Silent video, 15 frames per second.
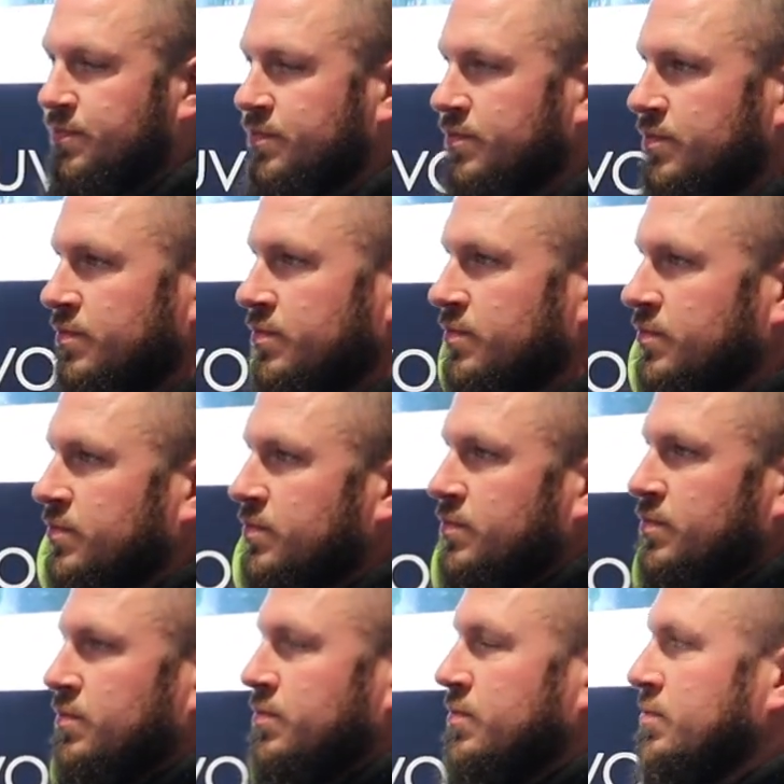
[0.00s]

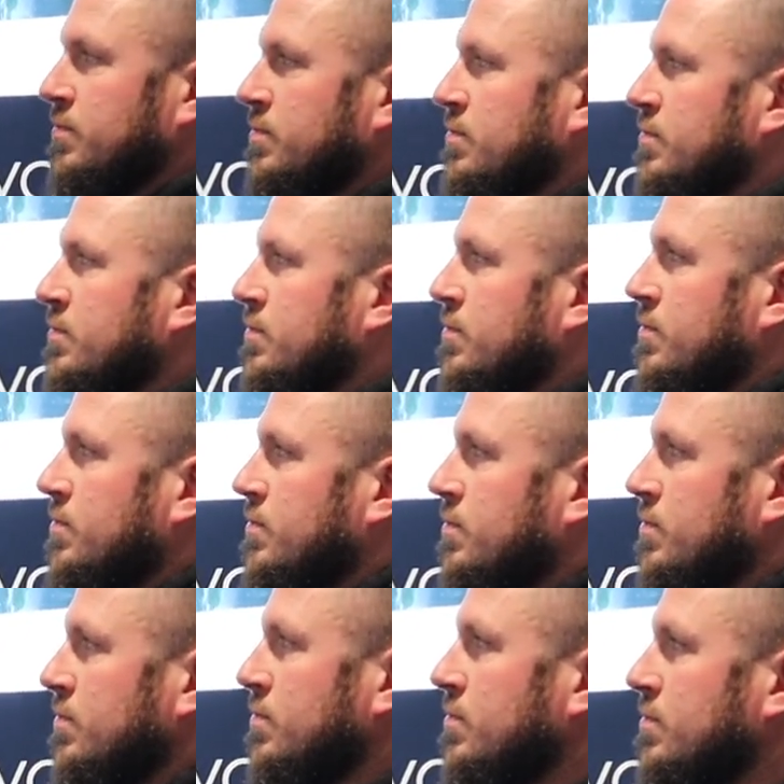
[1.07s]

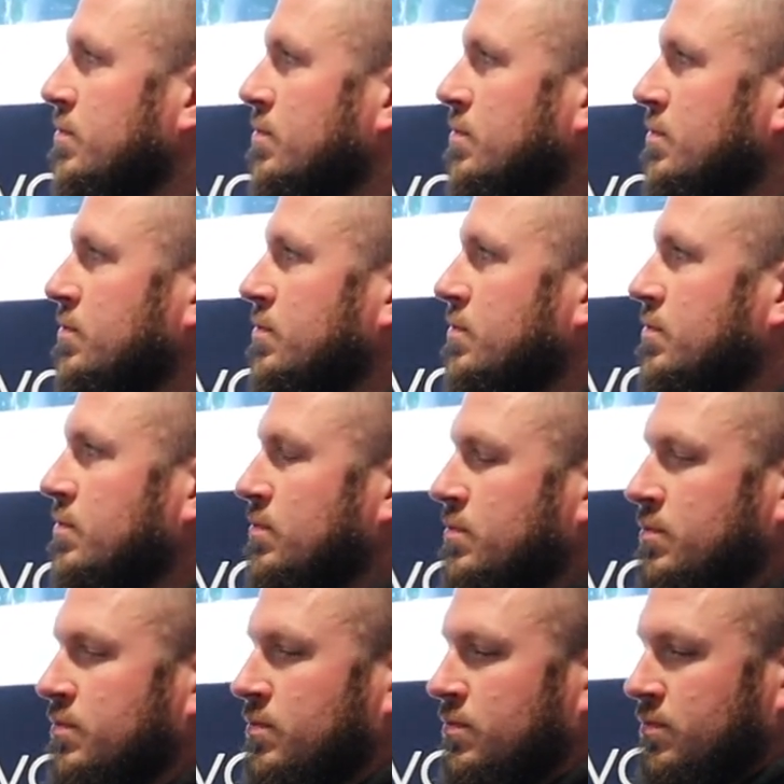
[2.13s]

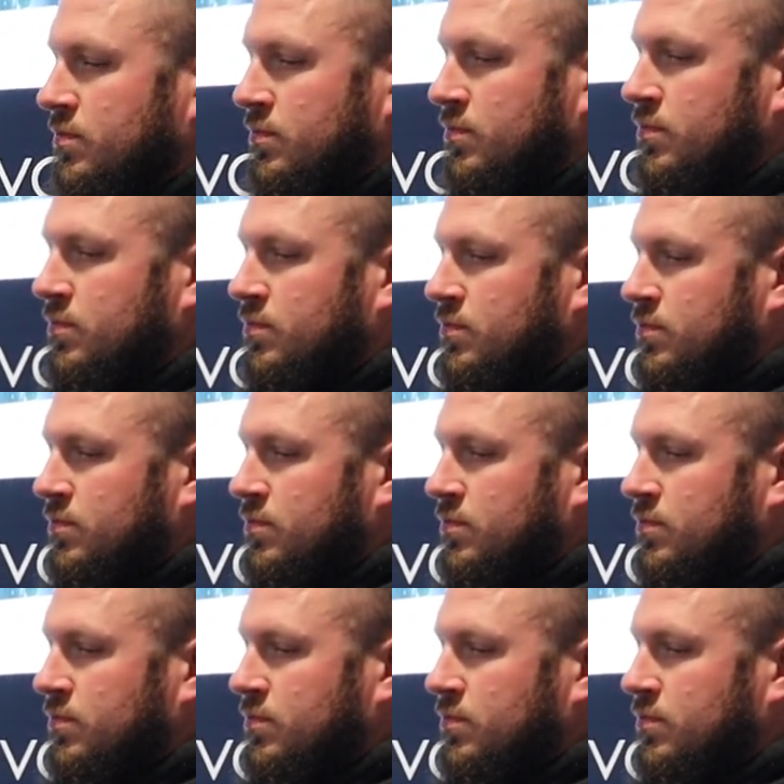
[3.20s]
The person shown says nothing.